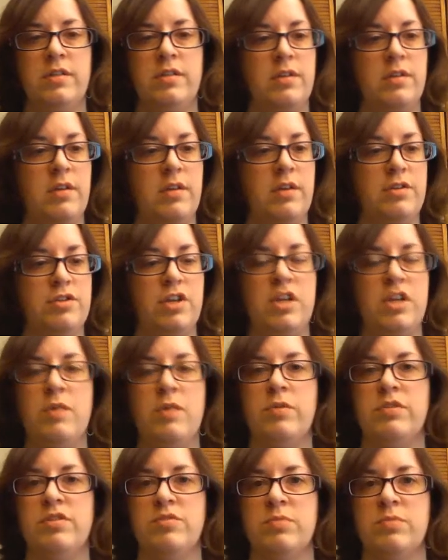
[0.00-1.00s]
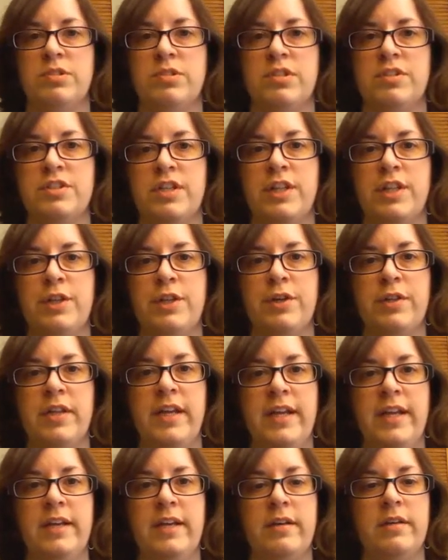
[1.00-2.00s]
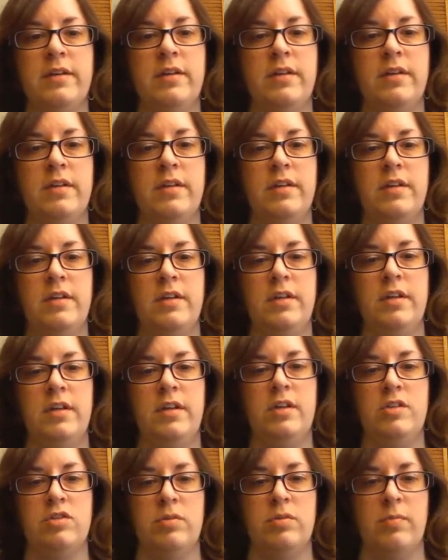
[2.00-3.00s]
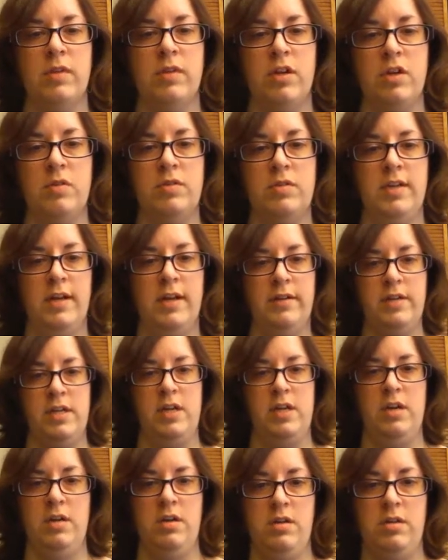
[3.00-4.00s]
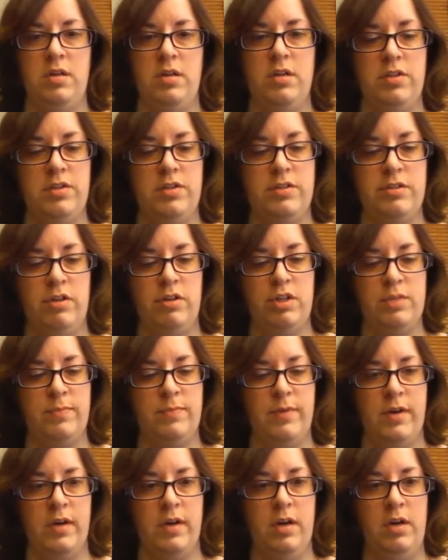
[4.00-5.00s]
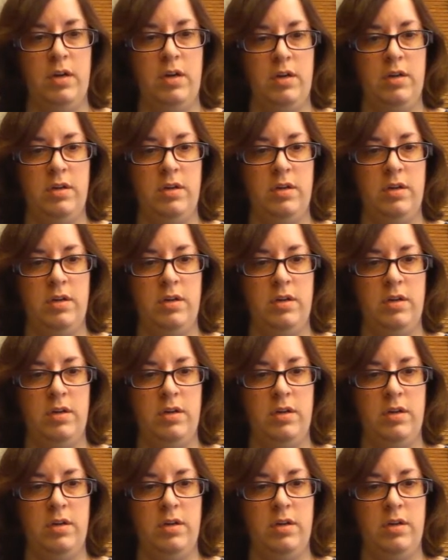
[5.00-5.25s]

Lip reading: I'll show you what those results can look like. So I'm going to go down here into the search bar,